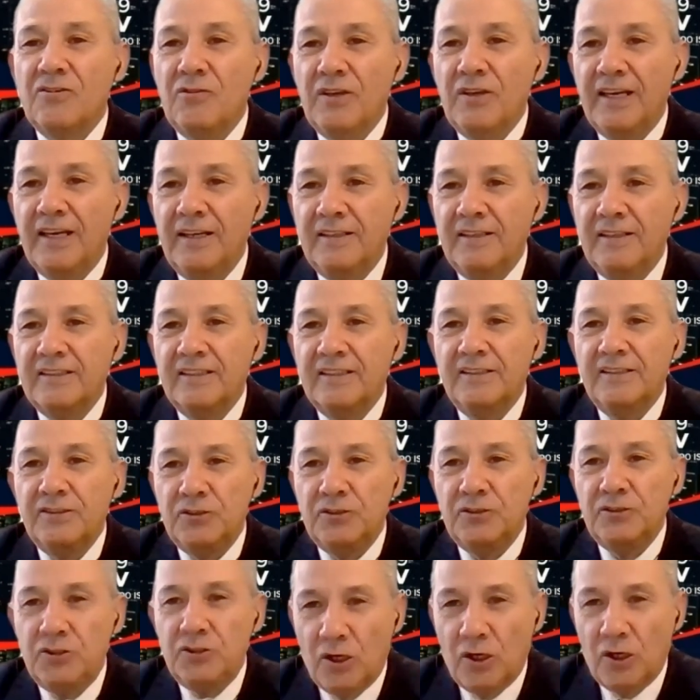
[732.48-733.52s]

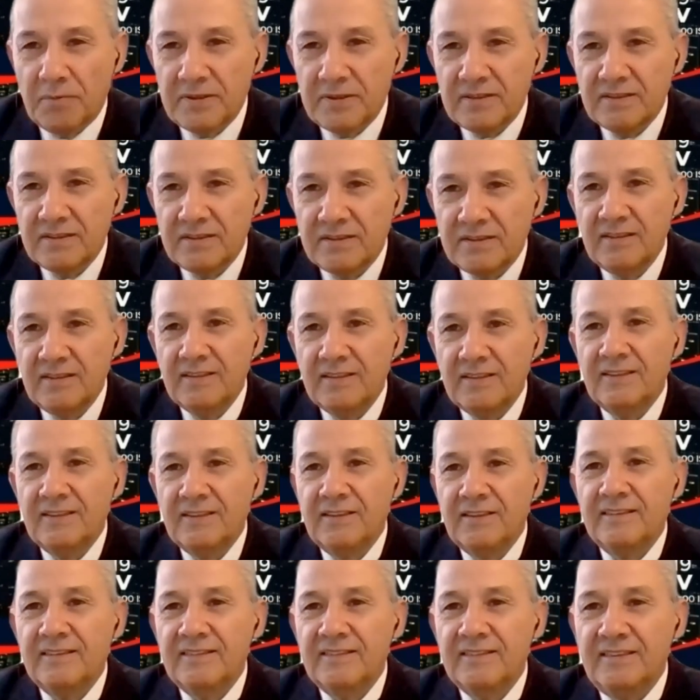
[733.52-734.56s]
create jobs.
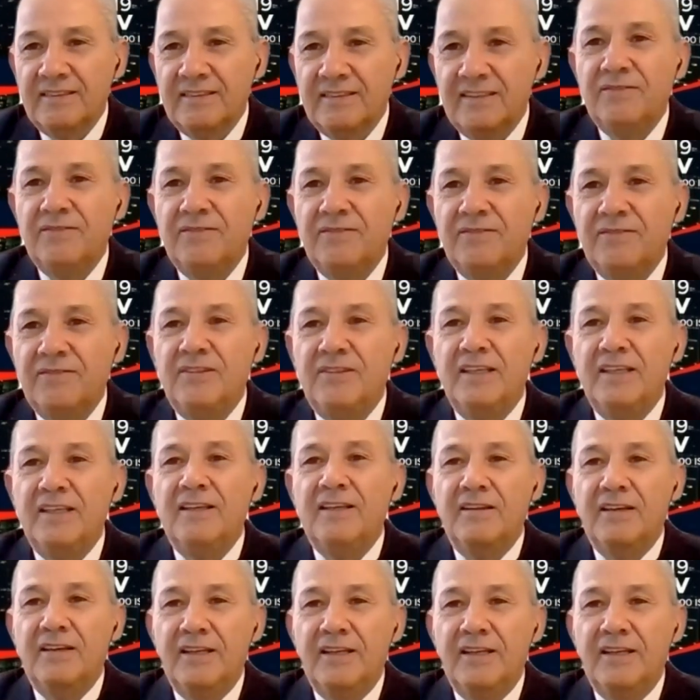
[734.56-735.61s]
See, if
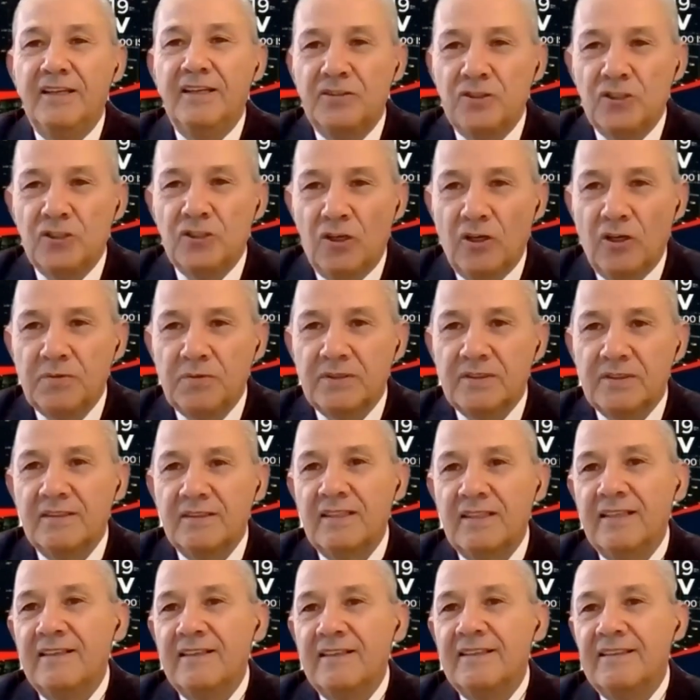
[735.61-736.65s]
they create
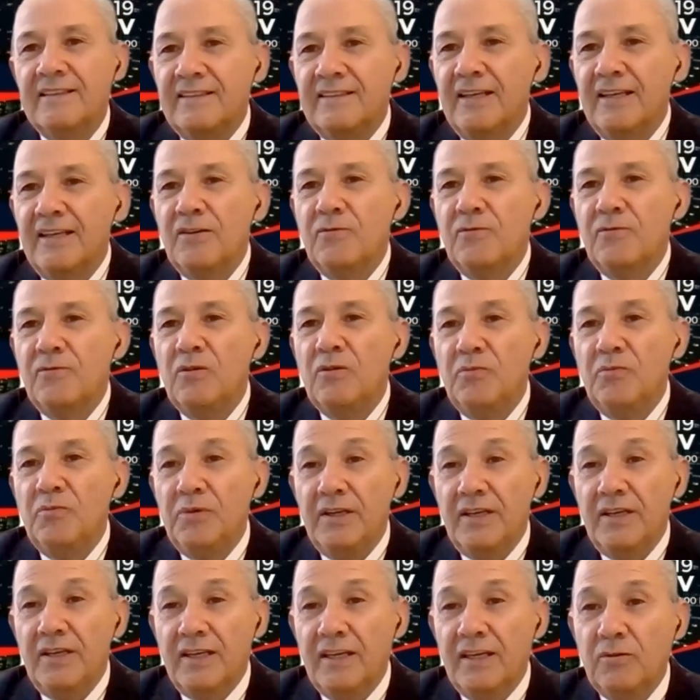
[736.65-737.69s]
jobs, they
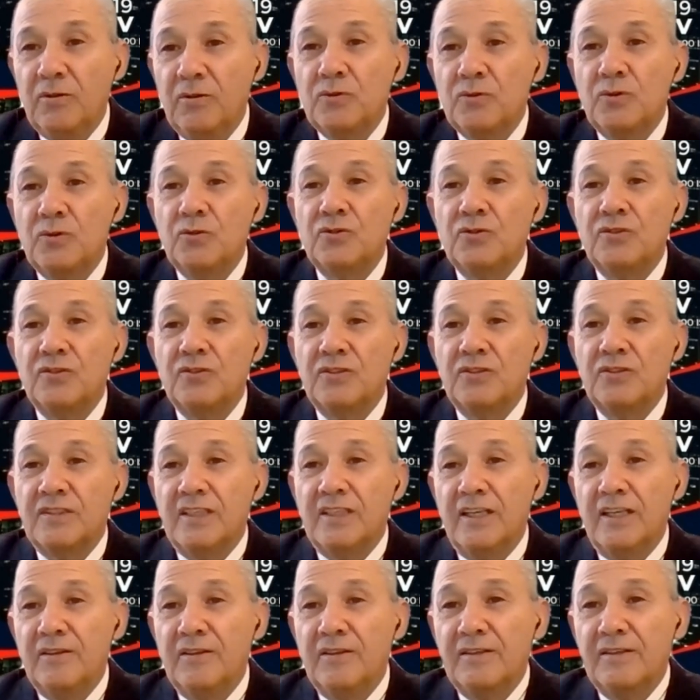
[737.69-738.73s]
will be able to
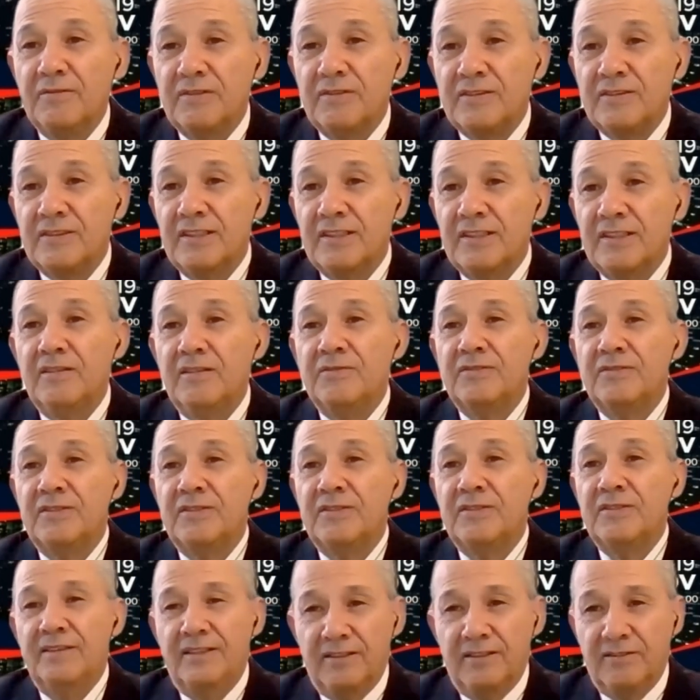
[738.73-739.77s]
sustain
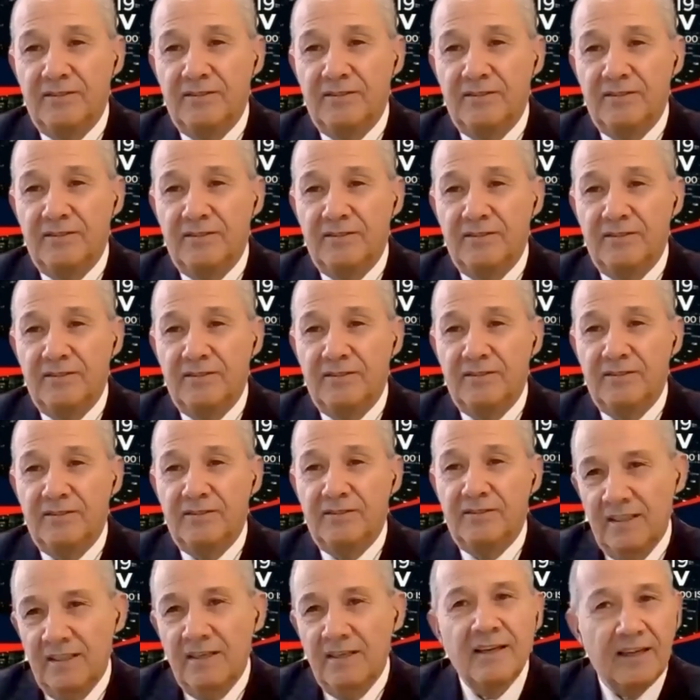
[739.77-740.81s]
themselves and their
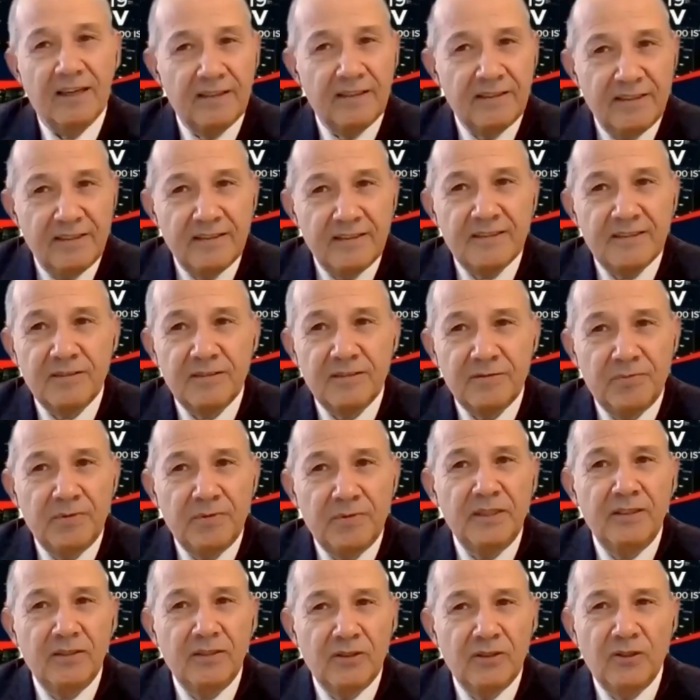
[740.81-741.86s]
families. And
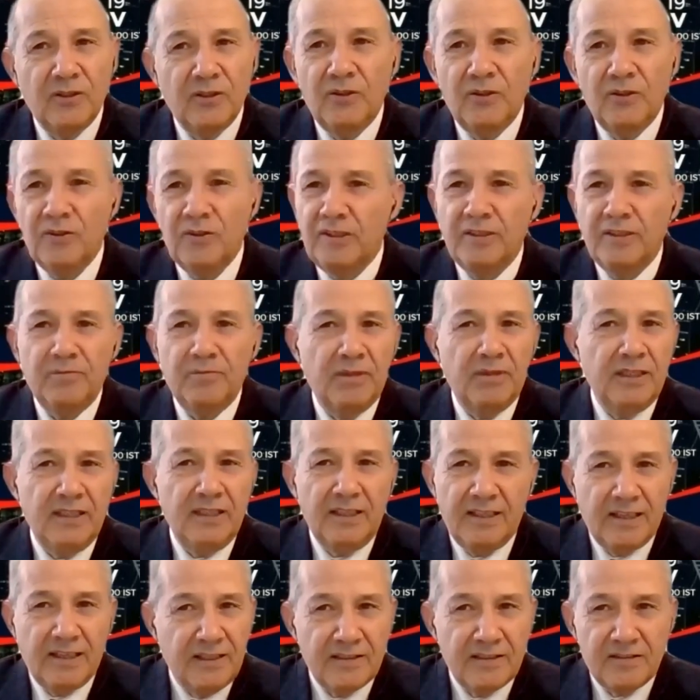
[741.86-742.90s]
this is being done
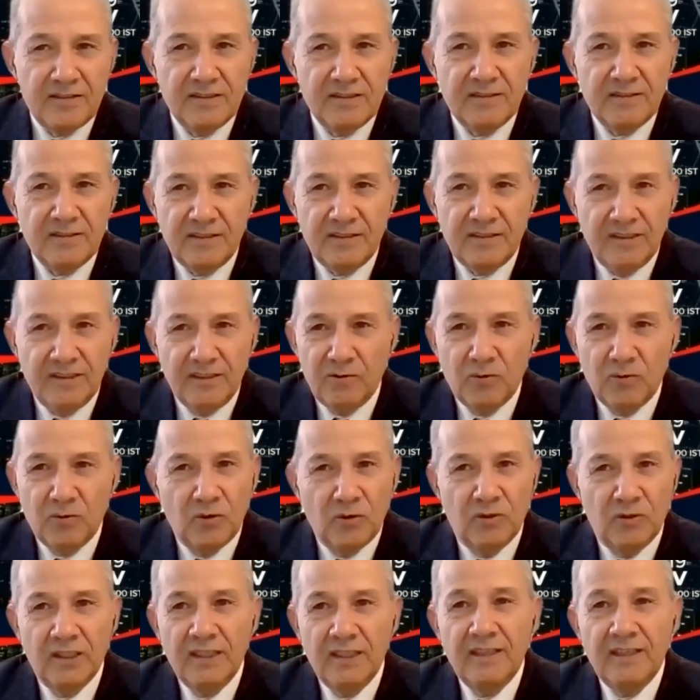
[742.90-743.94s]
in many countries in
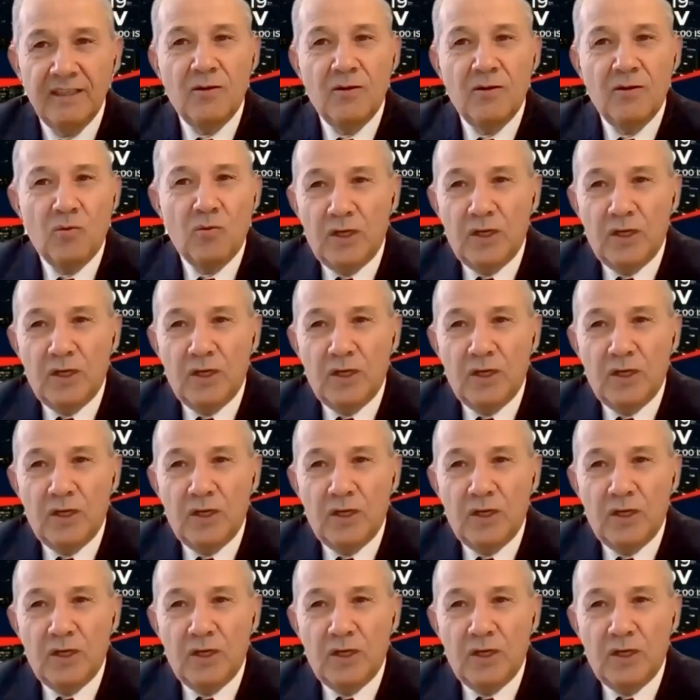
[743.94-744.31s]
the world.